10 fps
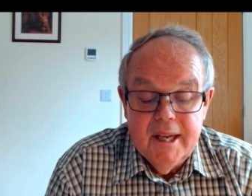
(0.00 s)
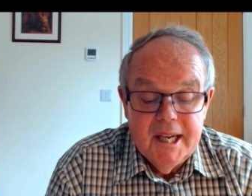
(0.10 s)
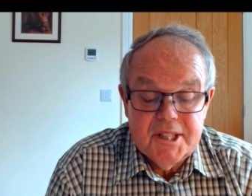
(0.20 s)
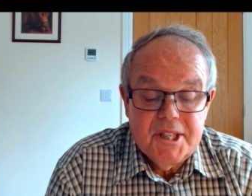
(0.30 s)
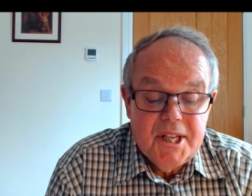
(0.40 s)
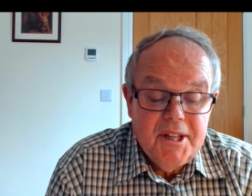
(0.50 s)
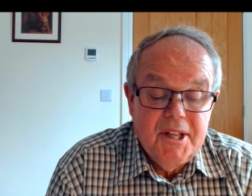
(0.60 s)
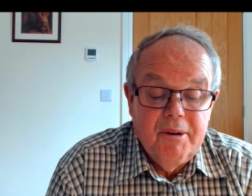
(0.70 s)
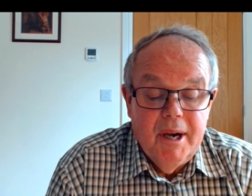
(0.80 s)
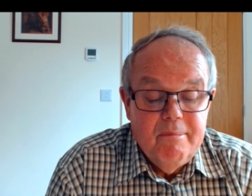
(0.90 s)
As I said,
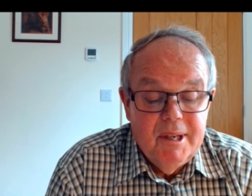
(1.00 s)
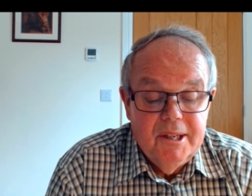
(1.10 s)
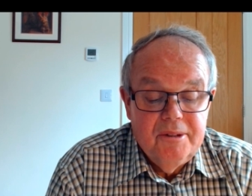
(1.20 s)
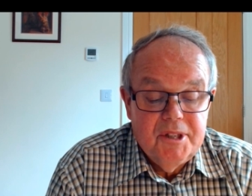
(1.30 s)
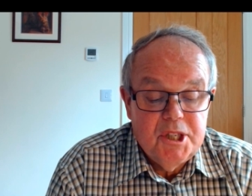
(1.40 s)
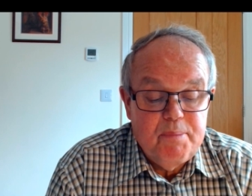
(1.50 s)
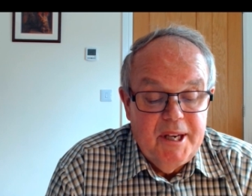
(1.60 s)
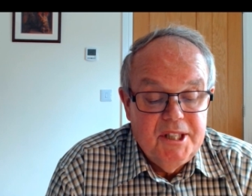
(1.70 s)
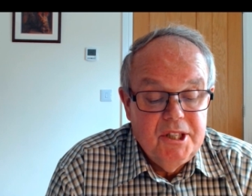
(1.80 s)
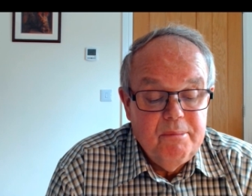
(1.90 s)
though, I'm loath to
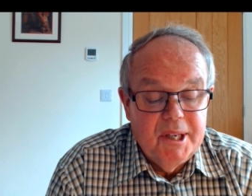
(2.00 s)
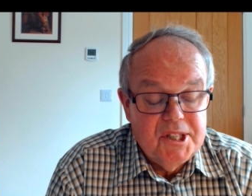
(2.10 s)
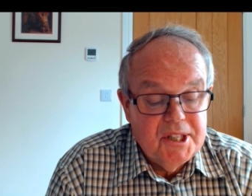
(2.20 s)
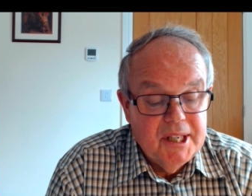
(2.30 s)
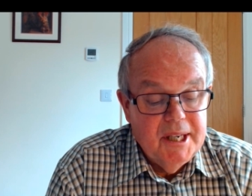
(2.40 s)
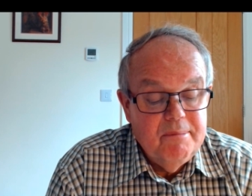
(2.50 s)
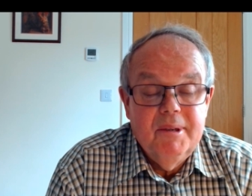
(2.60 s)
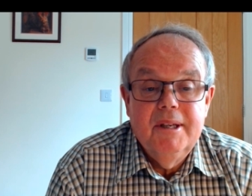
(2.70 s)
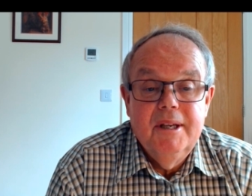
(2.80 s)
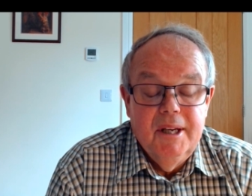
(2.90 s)
spend too much
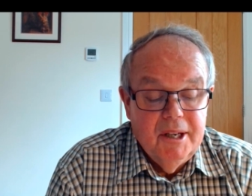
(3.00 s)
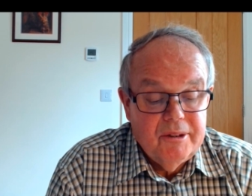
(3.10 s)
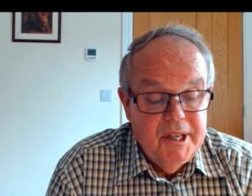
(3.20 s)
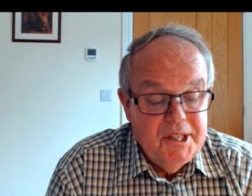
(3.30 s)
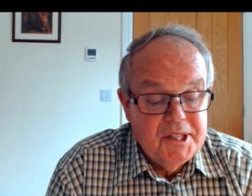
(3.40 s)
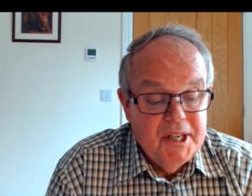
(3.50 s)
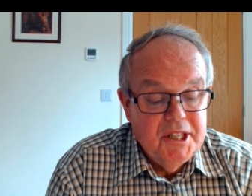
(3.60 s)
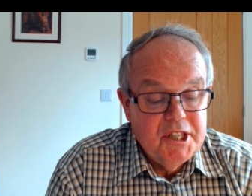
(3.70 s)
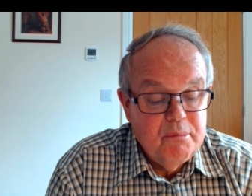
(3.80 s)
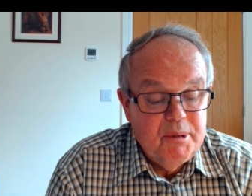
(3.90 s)
time
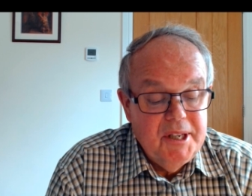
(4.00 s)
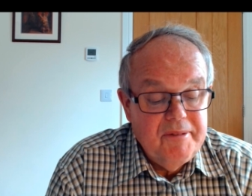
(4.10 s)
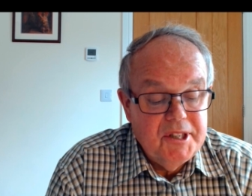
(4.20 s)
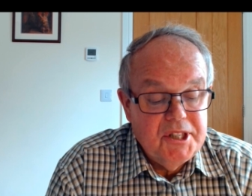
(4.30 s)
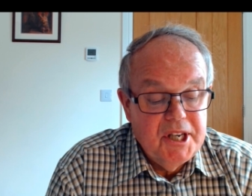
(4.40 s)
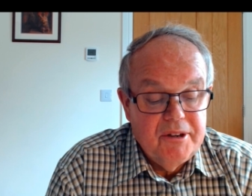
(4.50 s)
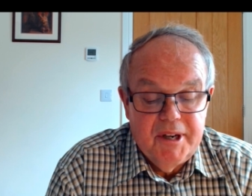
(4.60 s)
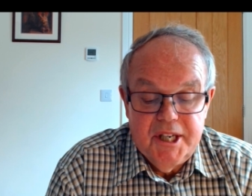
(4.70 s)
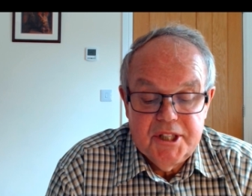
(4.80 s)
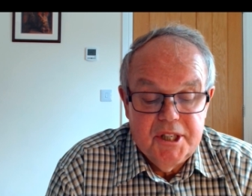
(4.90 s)
criticizing previous
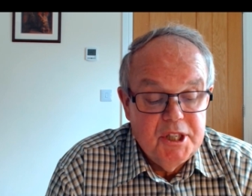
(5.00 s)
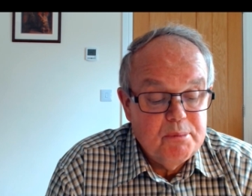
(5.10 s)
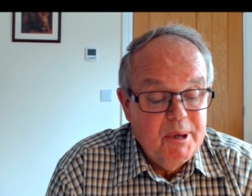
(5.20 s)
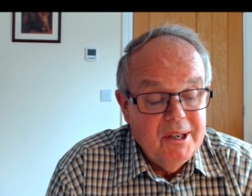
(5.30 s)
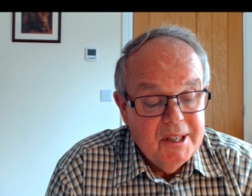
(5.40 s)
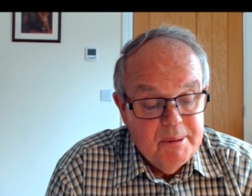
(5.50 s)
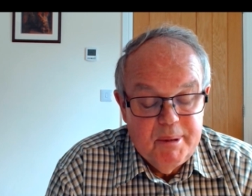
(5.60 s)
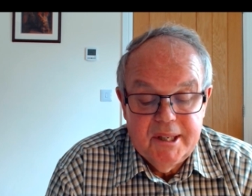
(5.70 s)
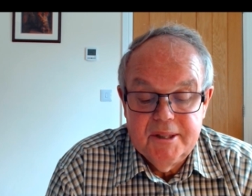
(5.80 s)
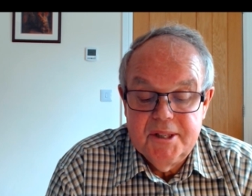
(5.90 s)
generations, partly
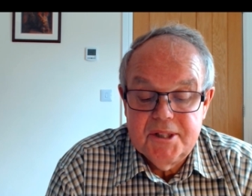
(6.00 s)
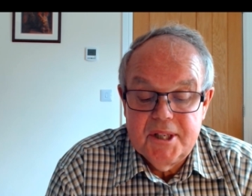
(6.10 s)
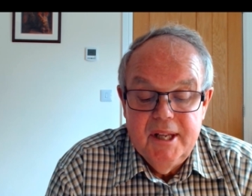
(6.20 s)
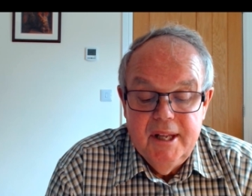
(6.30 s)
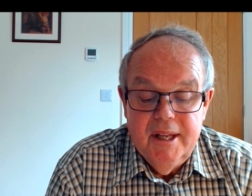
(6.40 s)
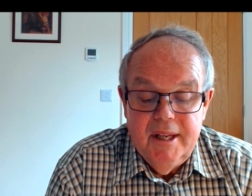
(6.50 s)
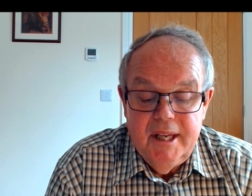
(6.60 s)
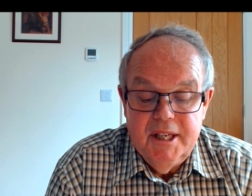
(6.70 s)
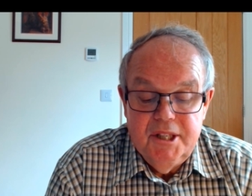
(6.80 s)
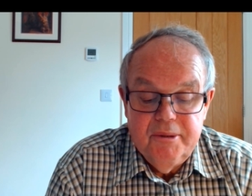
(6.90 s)
because
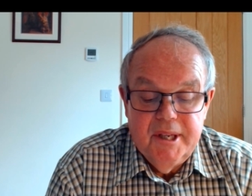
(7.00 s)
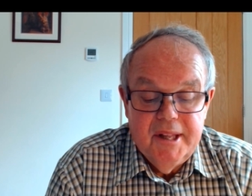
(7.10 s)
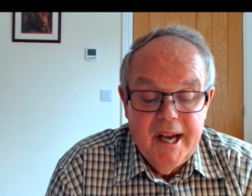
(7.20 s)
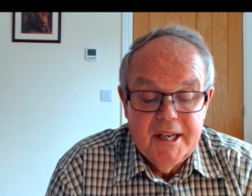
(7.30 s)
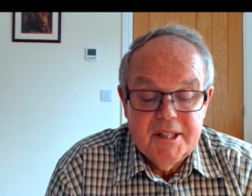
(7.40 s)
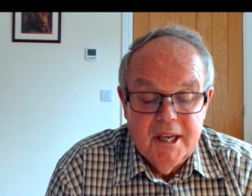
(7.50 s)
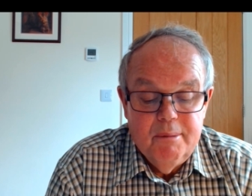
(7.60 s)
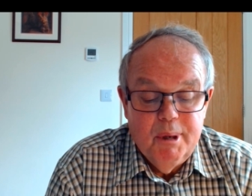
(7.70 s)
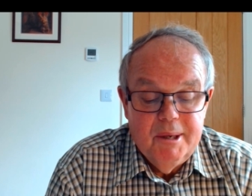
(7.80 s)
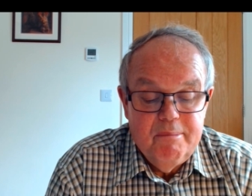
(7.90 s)
in doing that, I
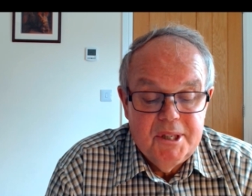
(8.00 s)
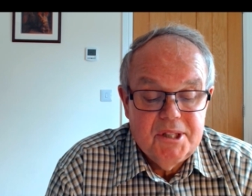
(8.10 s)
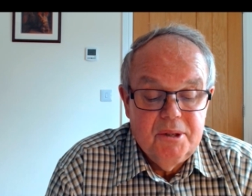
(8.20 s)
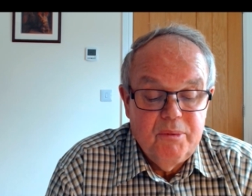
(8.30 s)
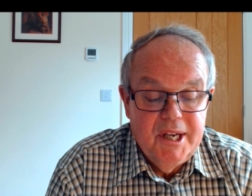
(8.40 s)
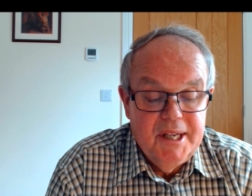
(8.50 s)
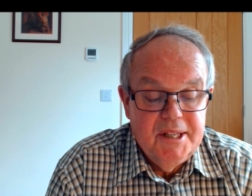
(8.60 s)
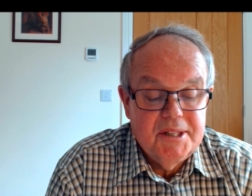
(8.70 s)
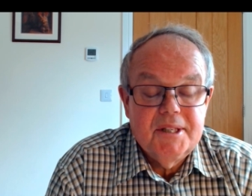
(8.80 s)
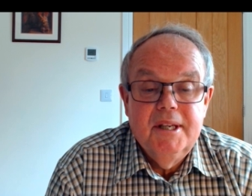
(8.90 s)
might miss the
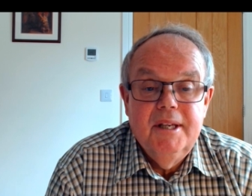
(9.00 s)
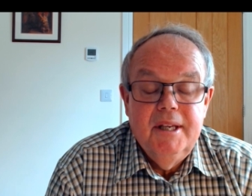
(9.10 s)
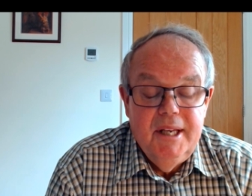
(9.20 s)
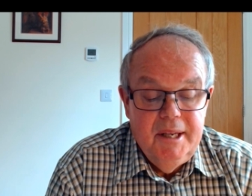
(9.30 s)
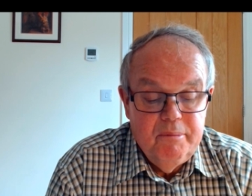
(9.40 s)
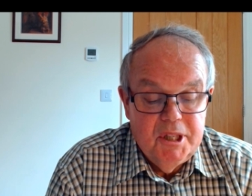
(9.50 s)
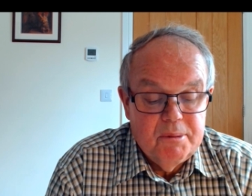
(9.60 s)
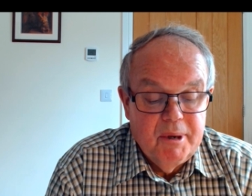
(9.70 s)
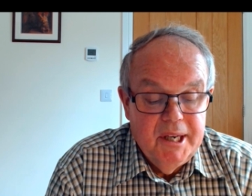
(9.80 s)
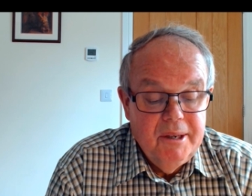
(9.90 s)
ways in which
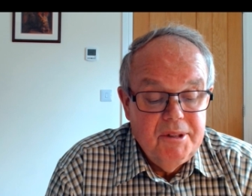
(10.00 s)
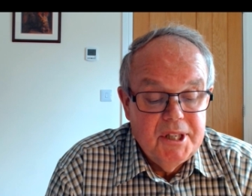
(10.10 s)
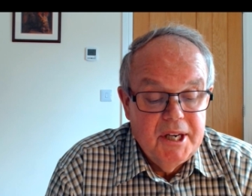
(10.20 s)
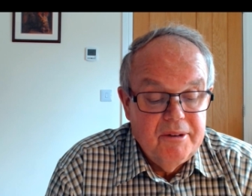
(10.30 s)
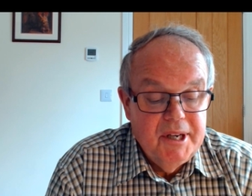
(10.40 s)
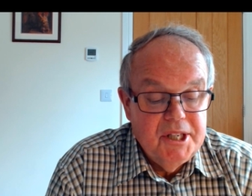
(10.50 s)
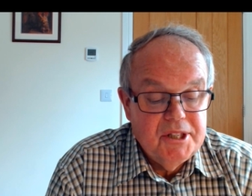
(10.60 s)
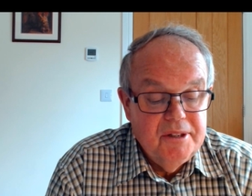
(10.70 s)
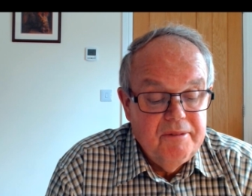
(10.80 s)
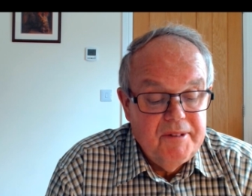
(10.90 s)
my own
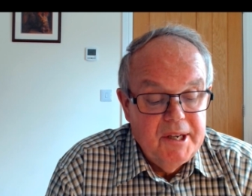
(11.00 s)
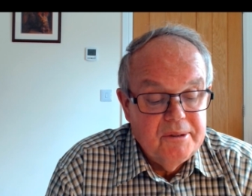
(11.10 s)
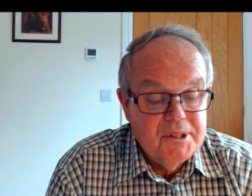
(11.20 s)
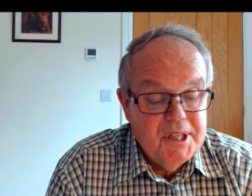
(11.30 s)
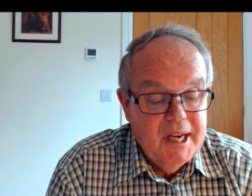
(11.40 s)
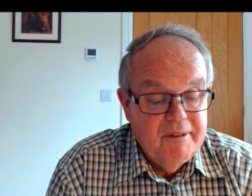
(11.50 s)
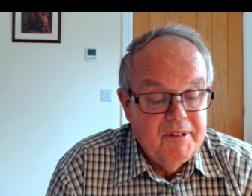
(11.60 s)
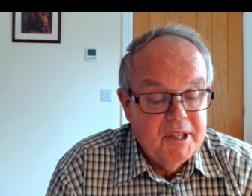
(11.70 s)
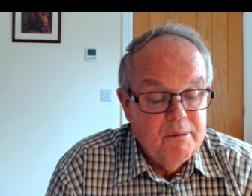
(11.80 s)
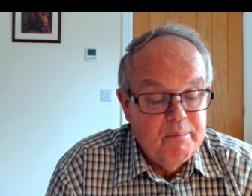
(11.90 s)
generation fails to have
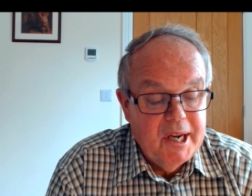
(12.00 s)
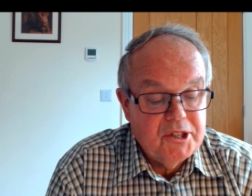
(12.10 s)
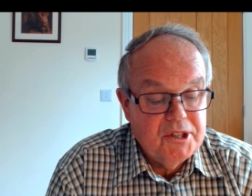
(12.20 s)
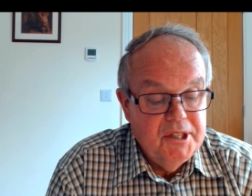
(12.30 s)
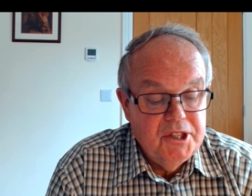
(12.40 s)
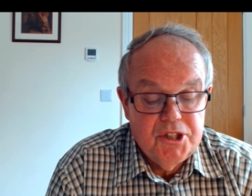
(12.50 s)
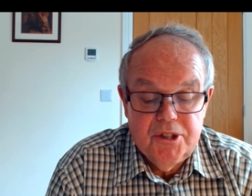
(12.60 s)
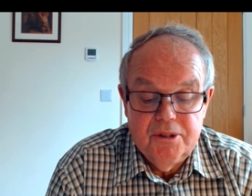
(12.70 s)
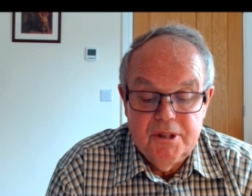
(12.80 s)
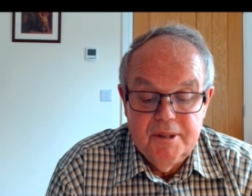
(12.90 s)
the compassion it
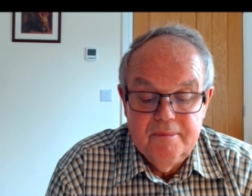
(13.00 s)
should,